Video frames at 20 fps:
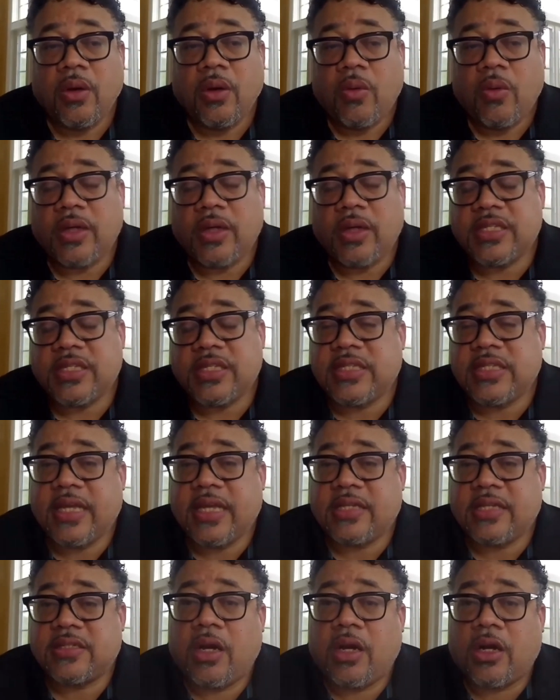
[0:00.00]
Once it
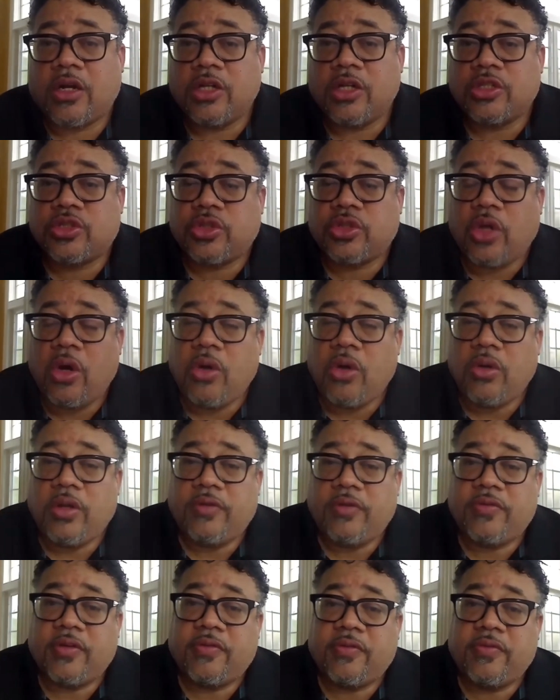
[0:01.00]
takes control of
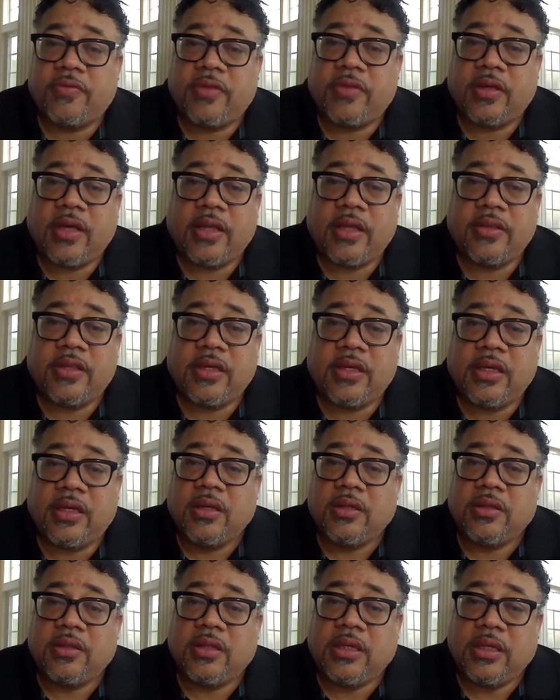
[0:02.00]
the
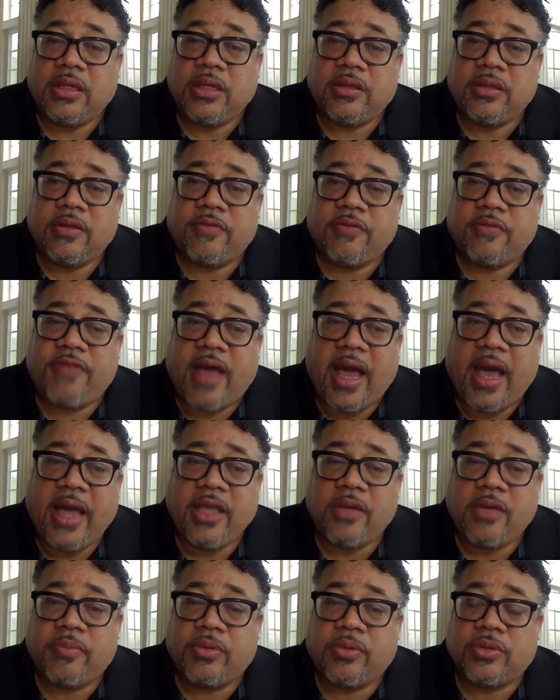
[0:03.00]

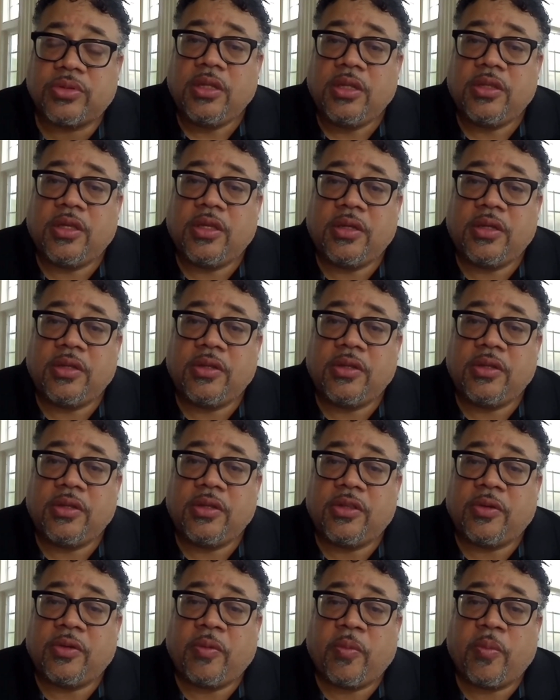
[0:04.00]
valuables,
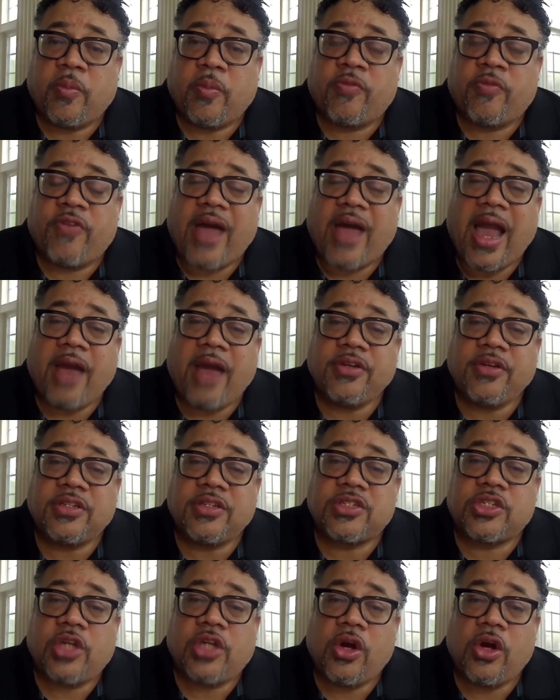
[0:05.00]
the virus
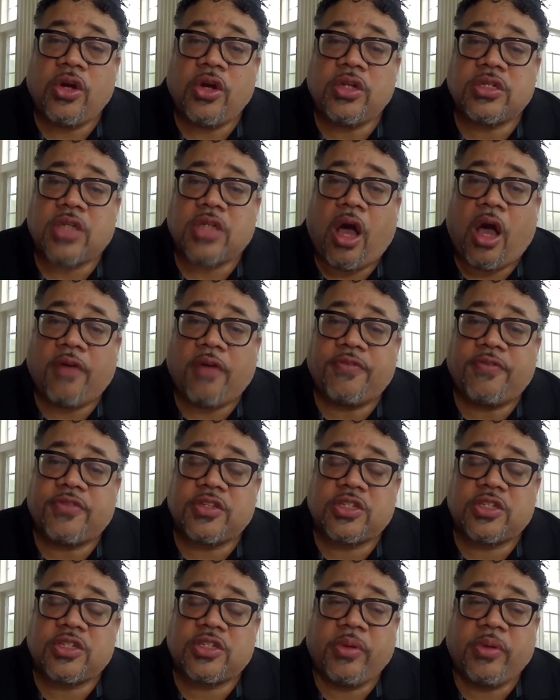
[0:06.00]
turns off the
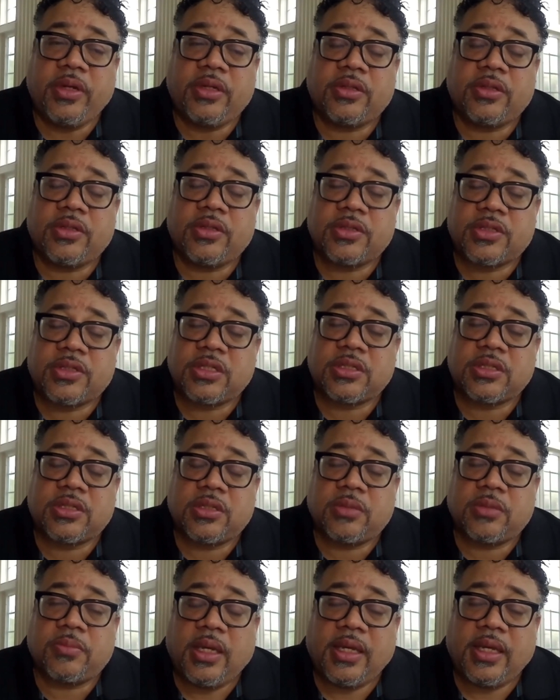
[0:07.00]
sprinkler
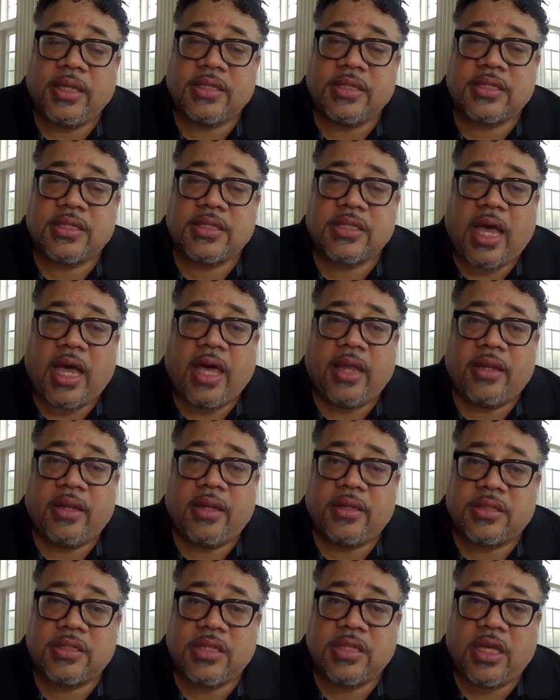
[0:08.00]
system inside of the
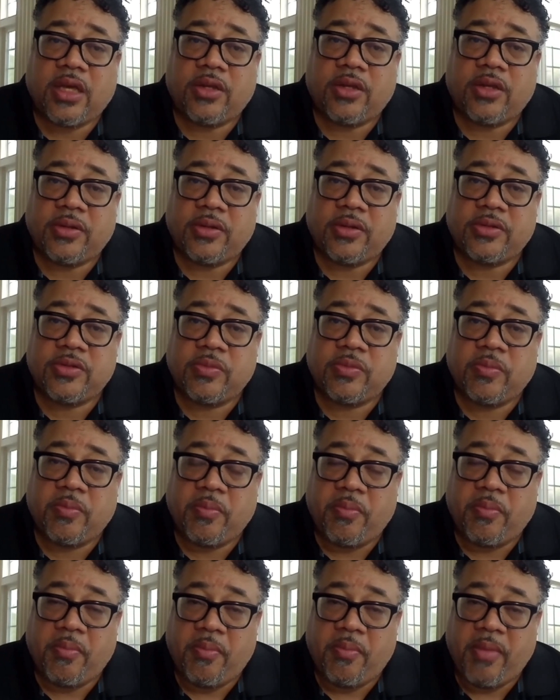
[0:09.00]
cell that's
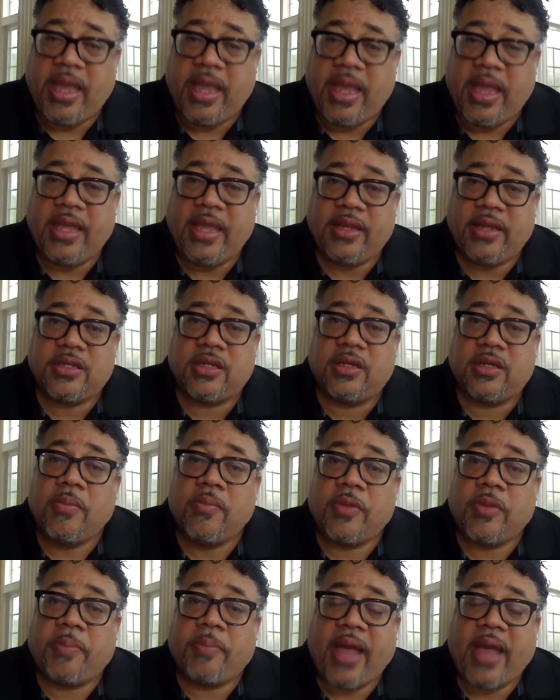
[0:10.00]
made to
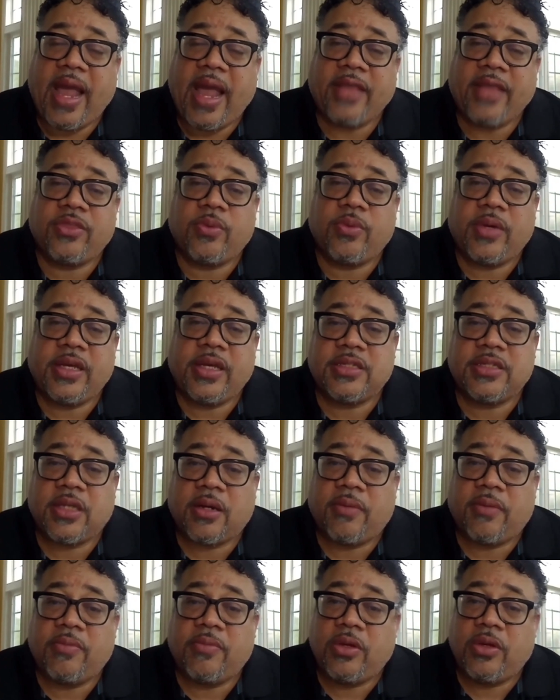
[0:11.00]
the pathways that
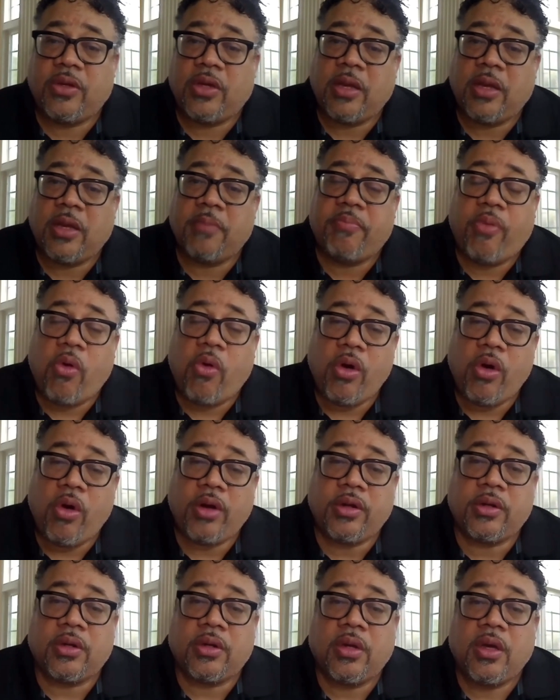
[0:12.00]
are
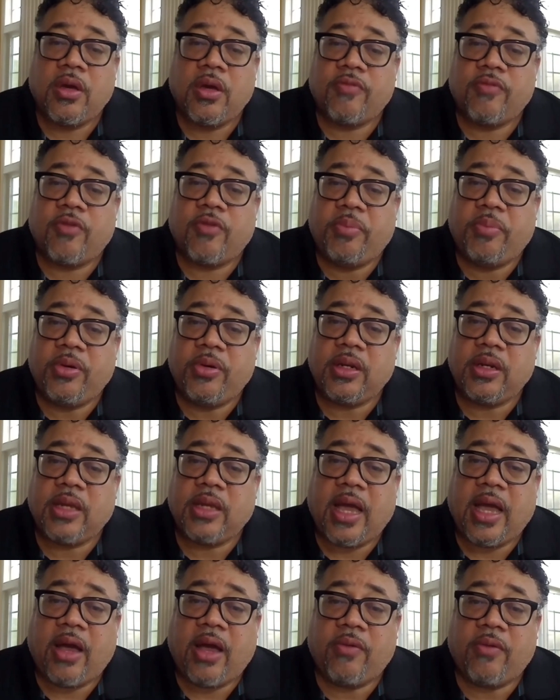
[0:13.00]
important for putting
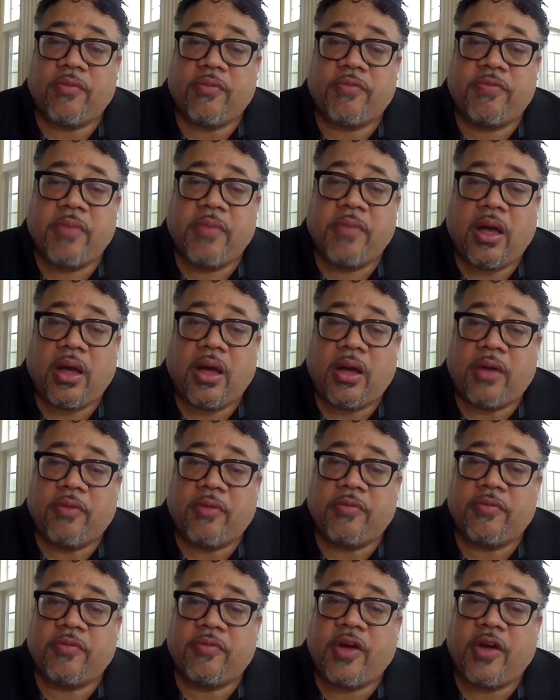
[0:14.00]
out
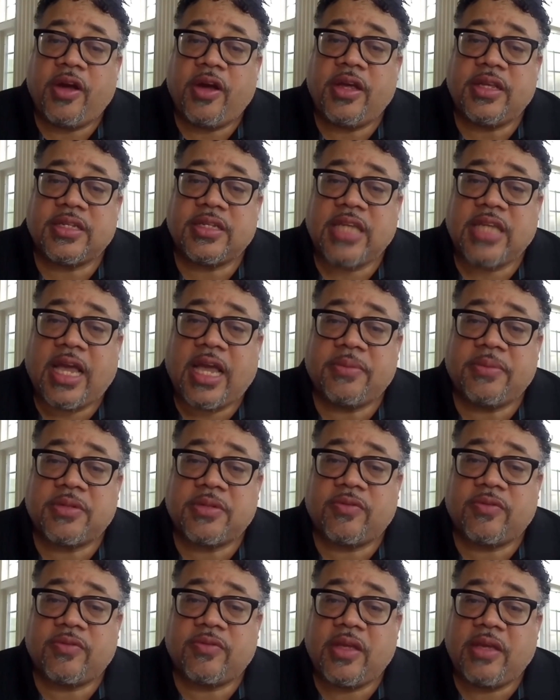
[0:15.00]
various types of
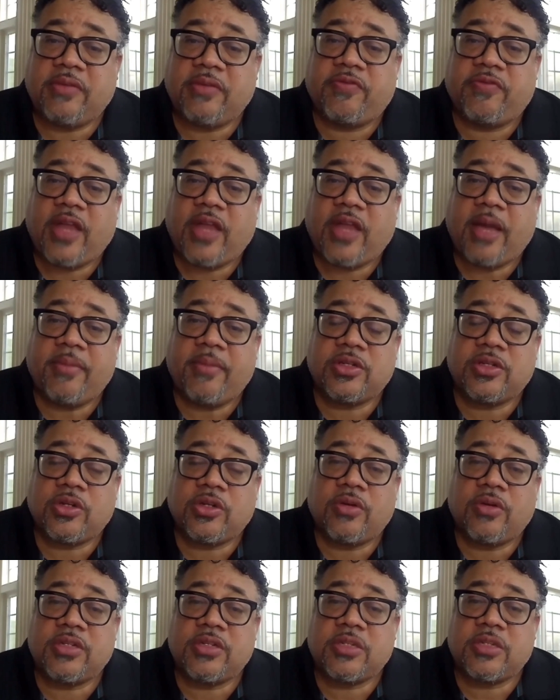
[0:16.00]
inflammatory
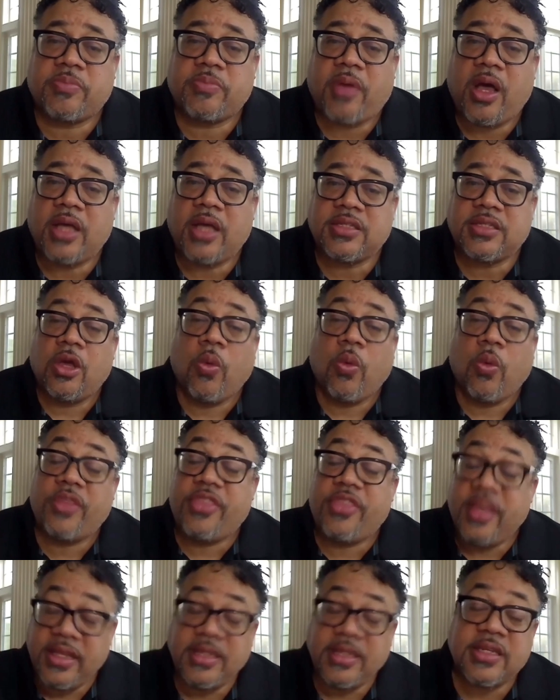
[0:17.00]
responses
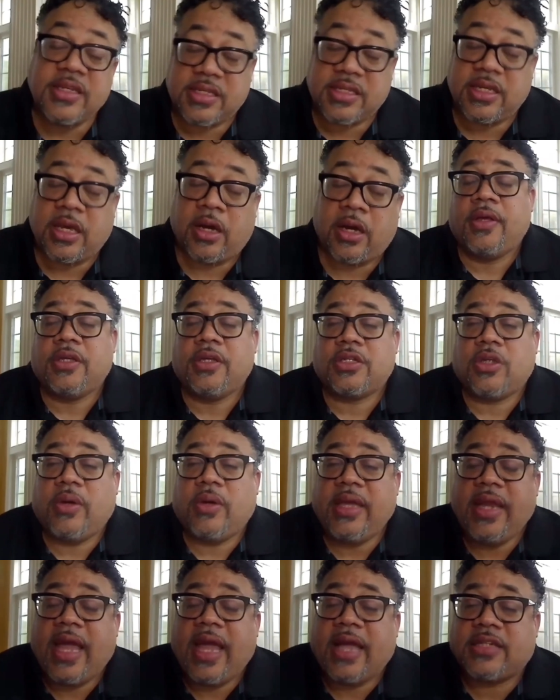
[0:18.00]
within the cell. So it
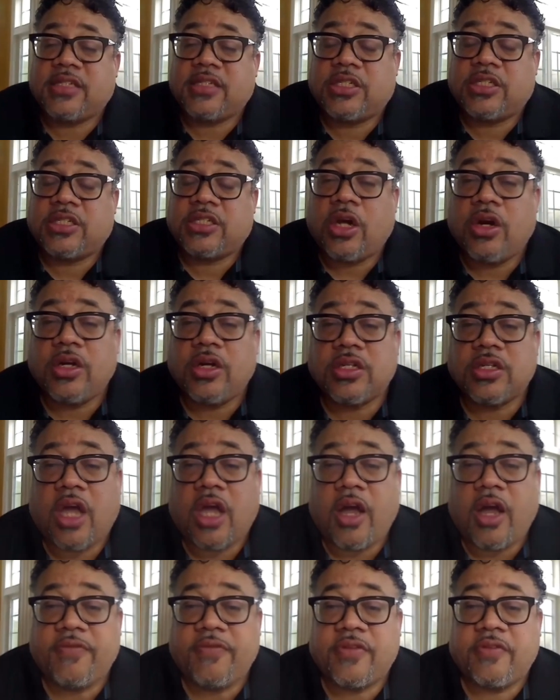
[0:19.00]
actually turns
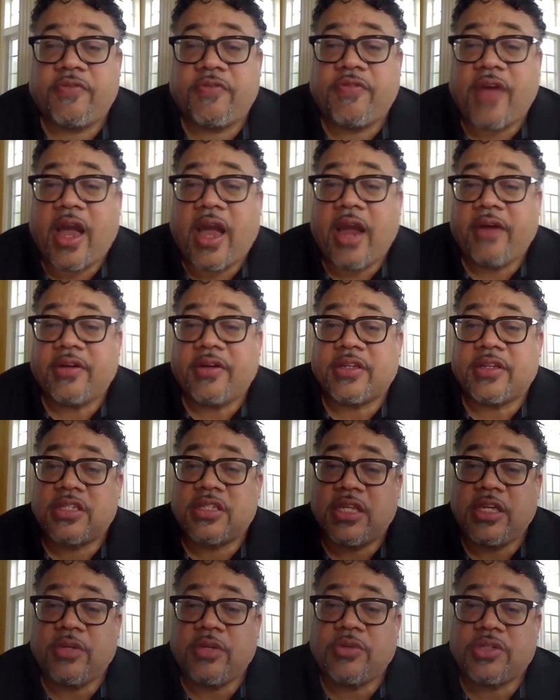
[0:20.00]
off the fire
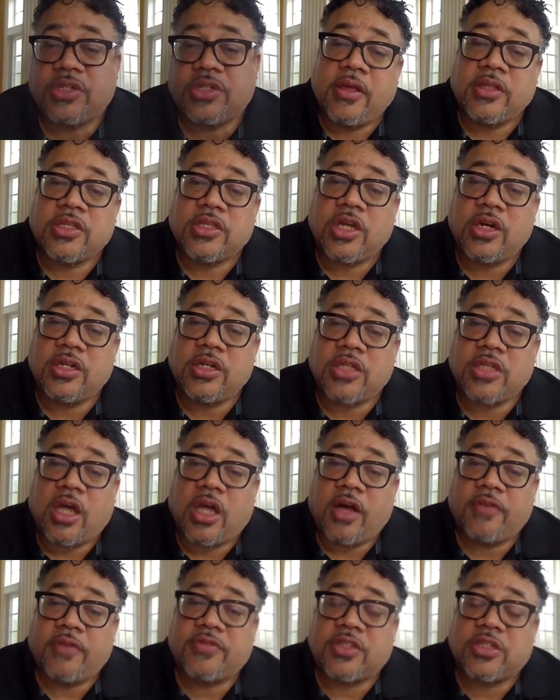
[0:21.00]
extinguisher, turns
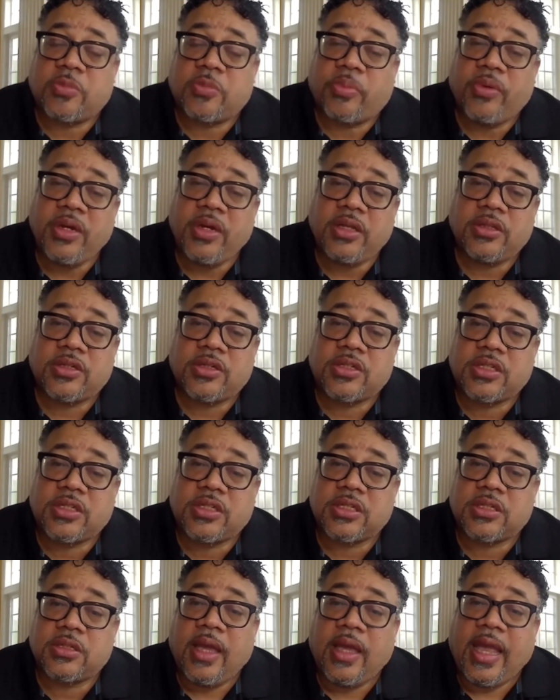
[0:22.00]
off the sprinkler
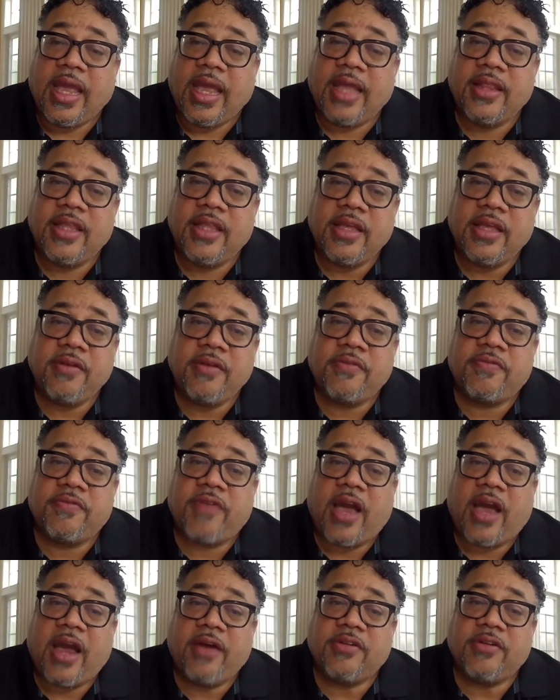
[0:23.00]
system, and then the
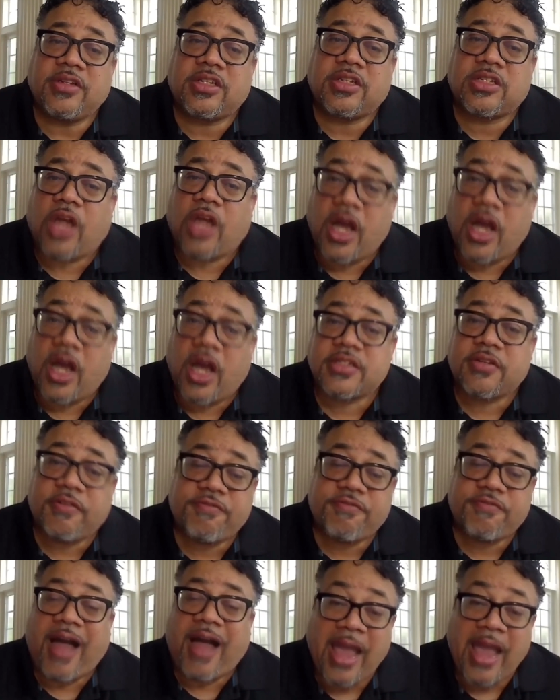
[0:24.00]
virus starts a
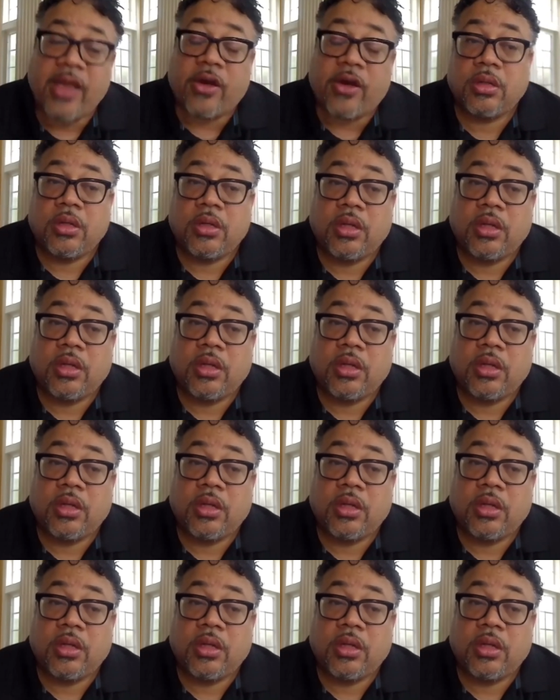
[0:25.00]
fire.